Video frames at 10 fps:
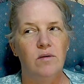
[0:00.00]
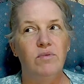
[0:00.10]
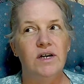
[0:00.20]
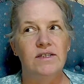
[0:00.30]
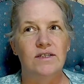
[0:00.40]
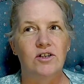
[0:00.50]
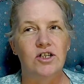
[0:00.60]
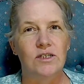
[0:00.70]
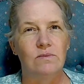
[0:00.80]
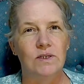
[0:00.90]
Plus,
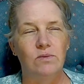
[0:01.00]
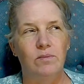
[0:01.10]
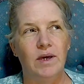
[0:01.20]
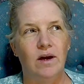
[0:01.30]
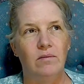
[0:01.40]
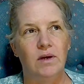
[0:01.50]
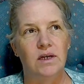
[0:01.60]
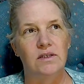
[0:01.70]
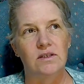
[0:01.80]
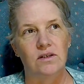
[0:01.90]
Christmas will be
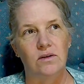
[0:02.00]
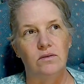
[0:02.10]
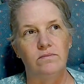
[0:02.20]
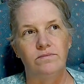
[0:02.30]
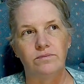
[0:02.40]
coming, so,